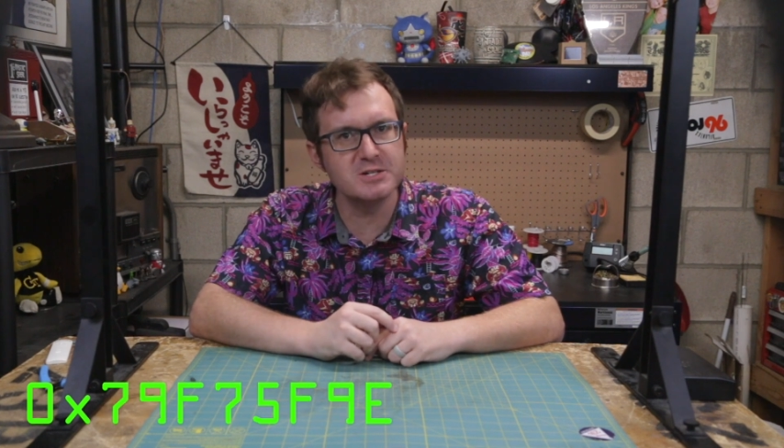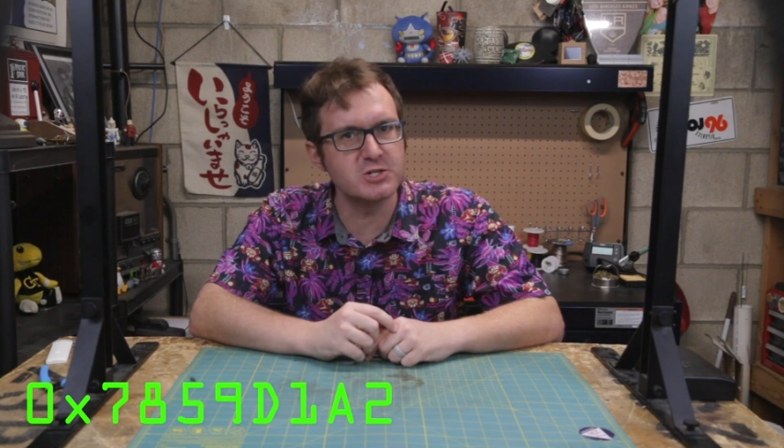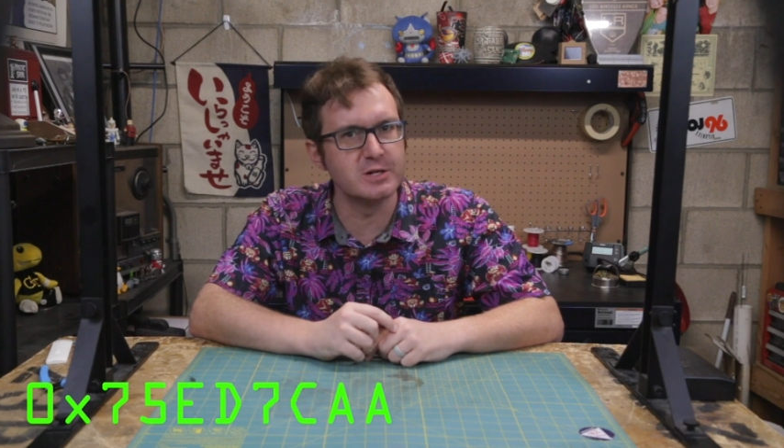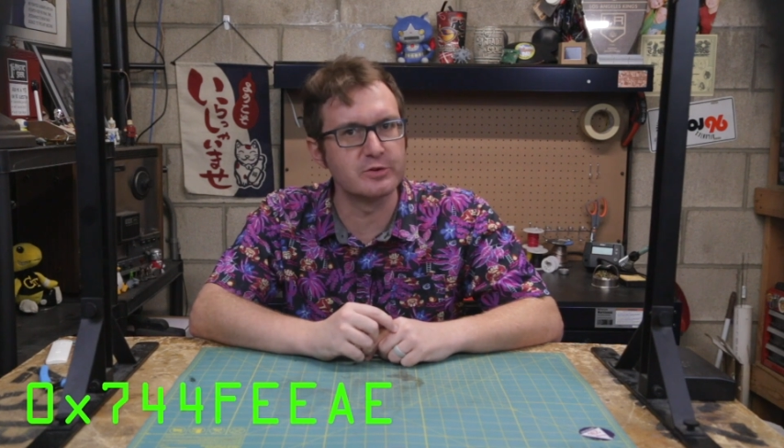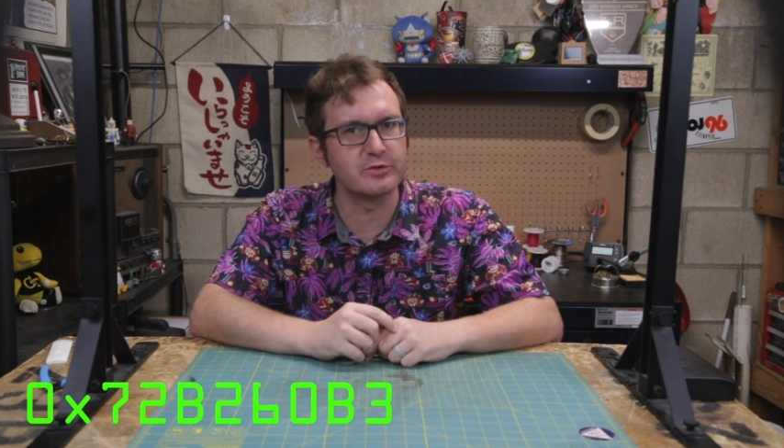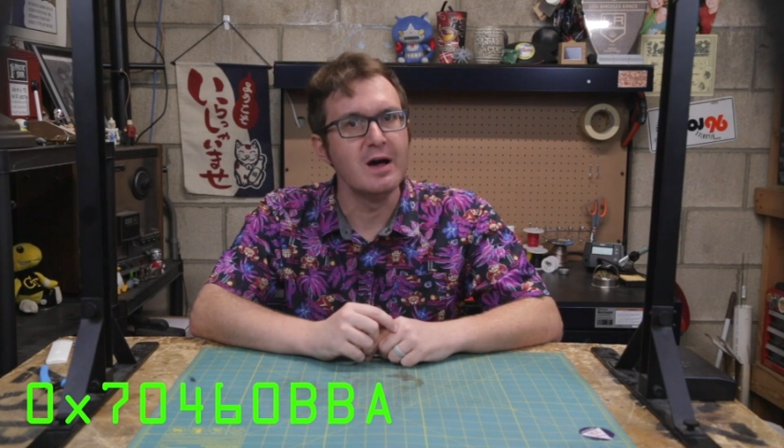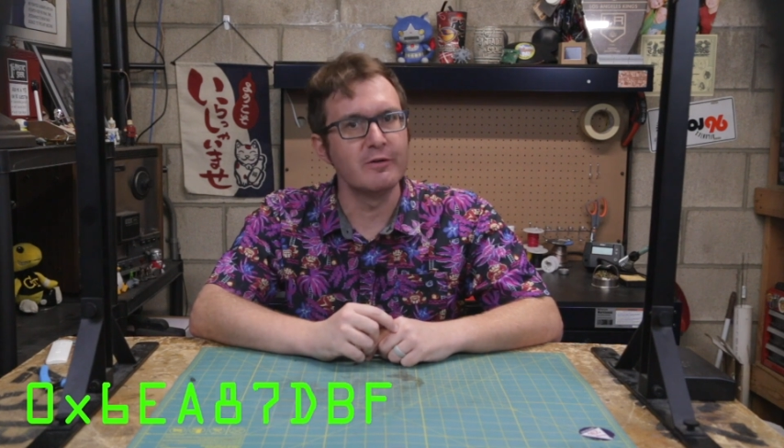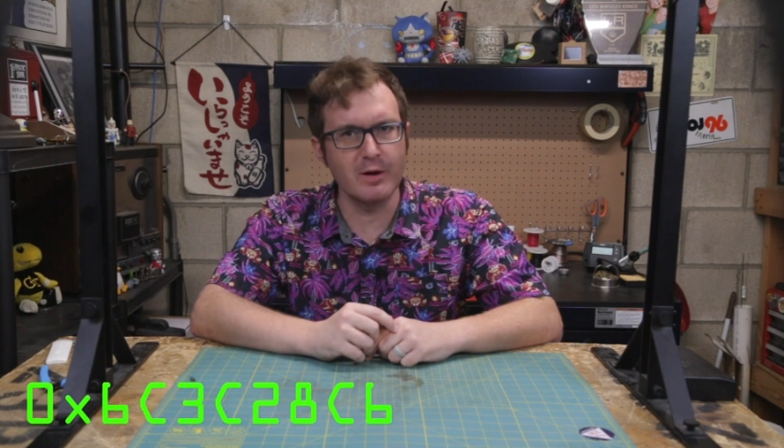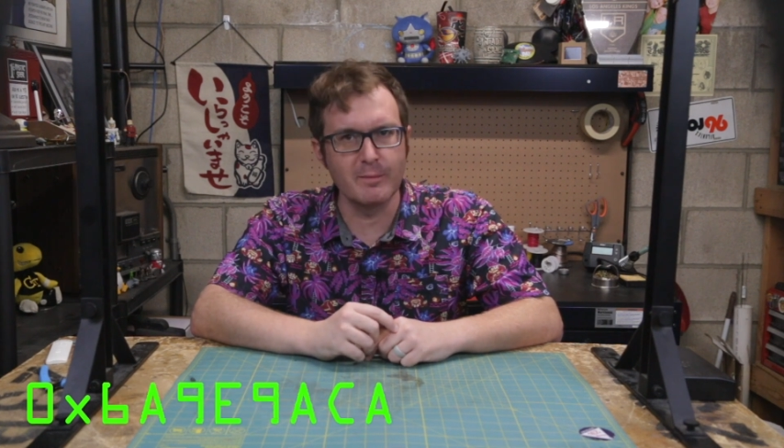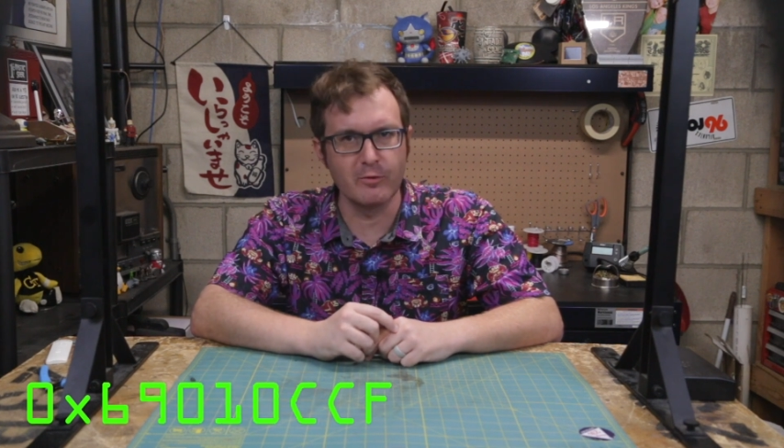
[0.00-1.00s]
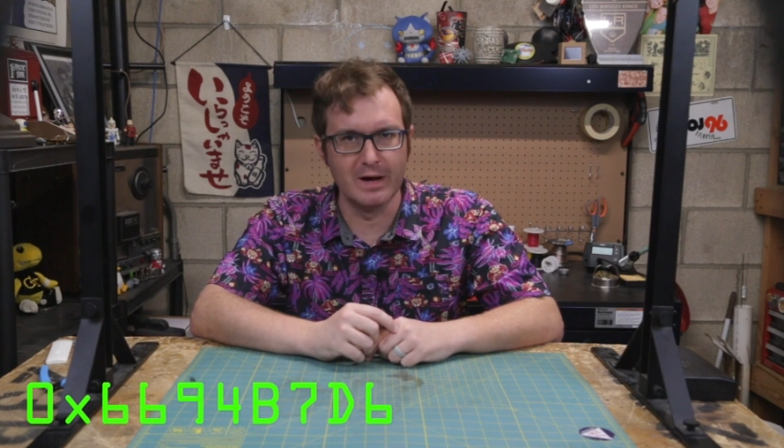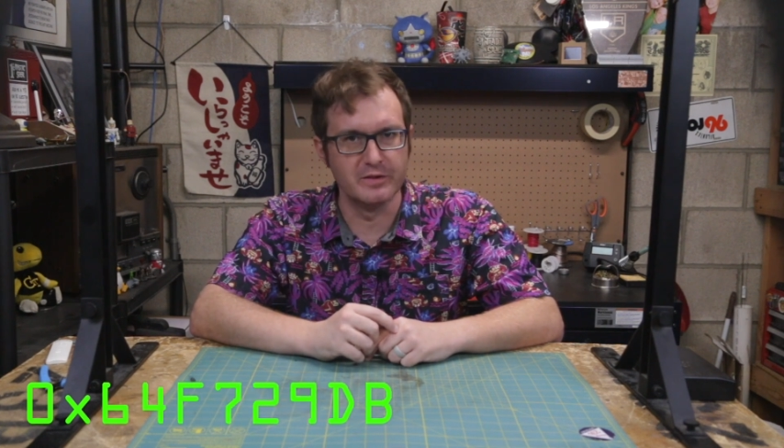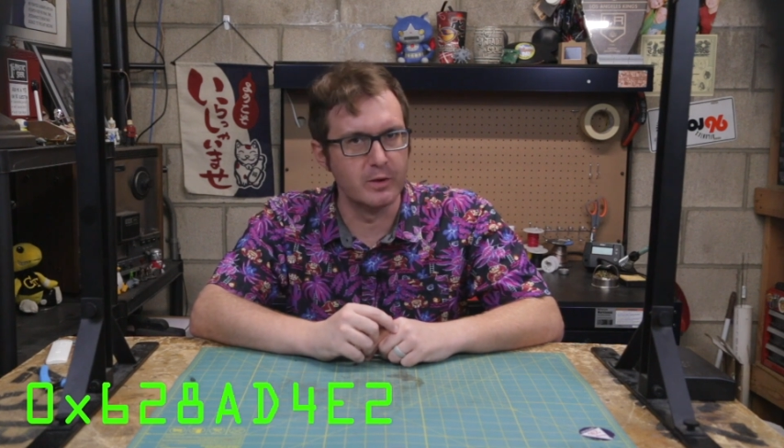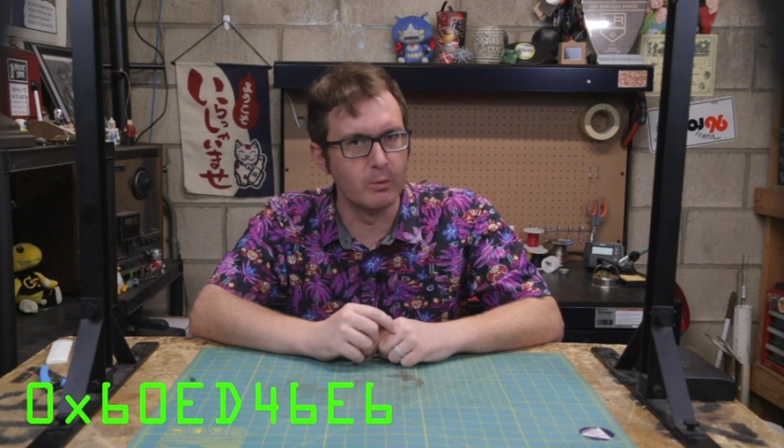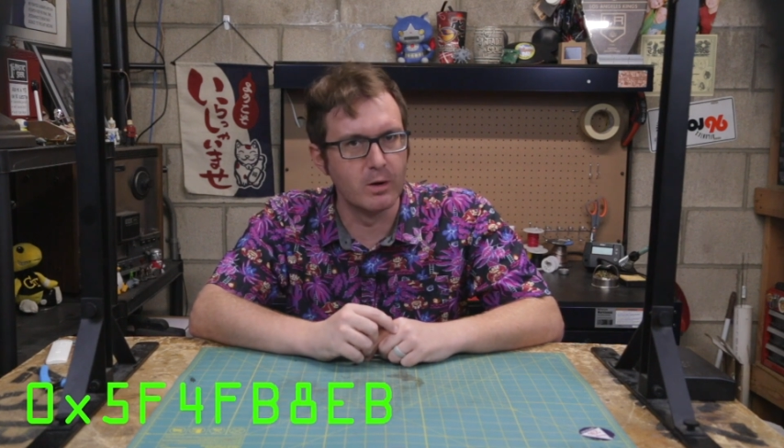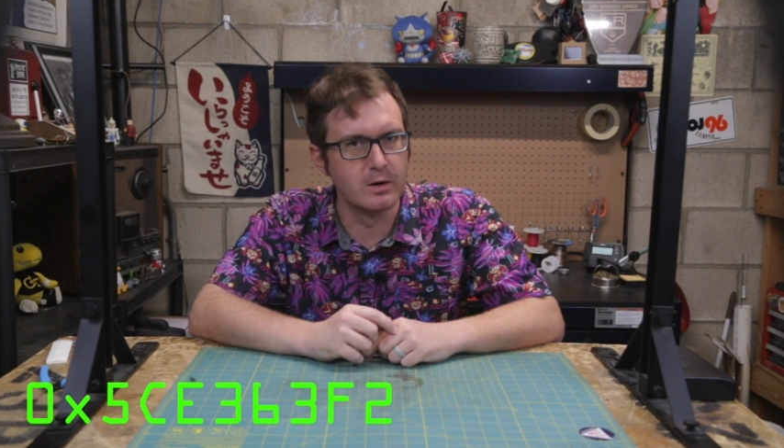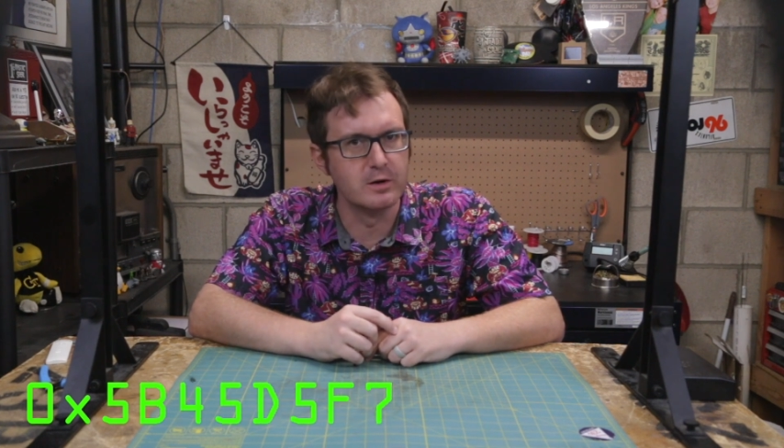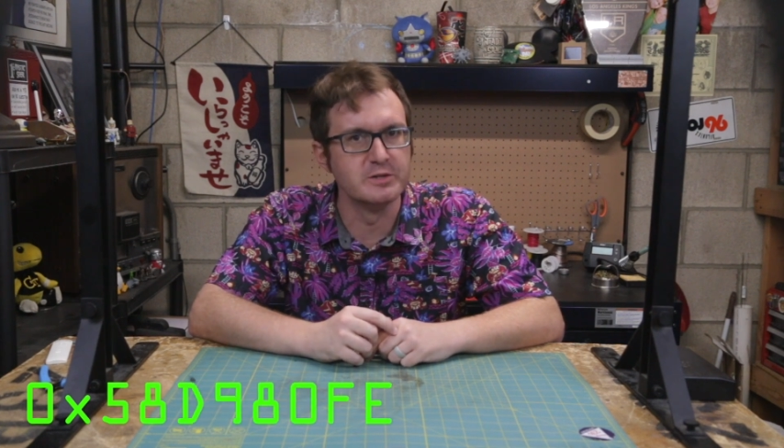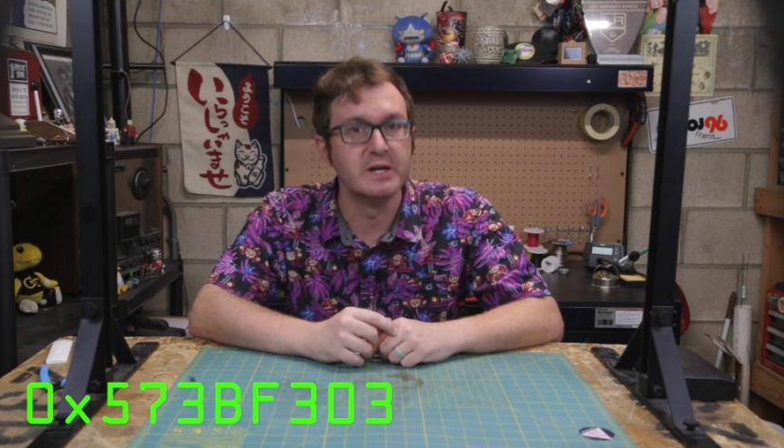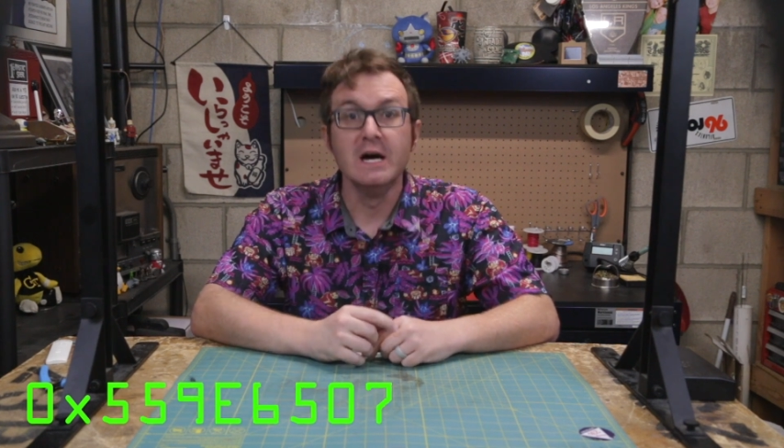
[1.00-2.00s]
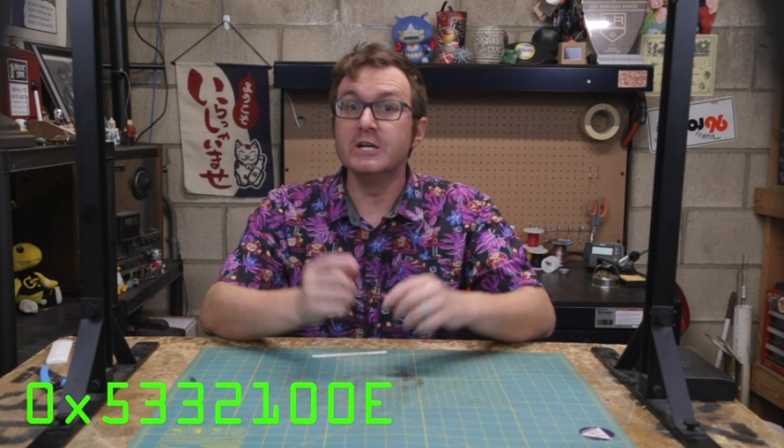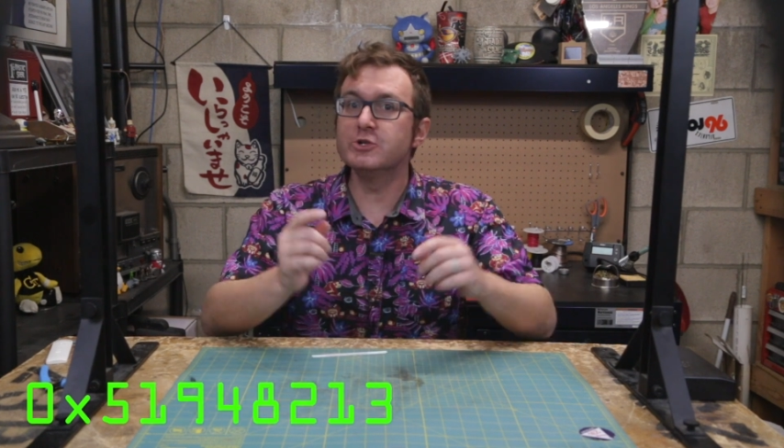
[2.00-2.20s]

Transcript: engineers from around the world.